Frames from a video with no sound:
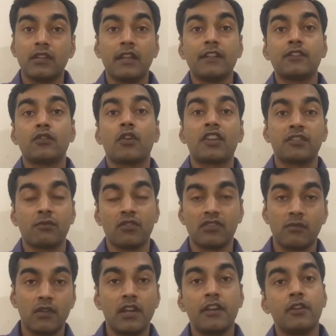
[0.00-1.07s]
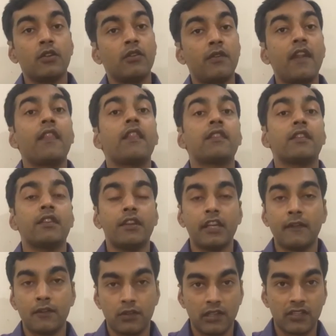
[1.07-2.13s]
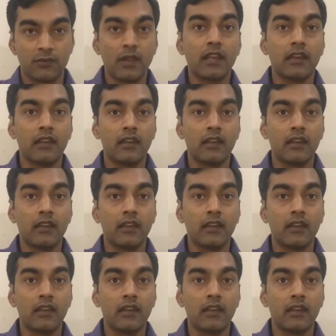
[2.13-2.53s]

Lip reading: it's your responsibility to train the individual as well.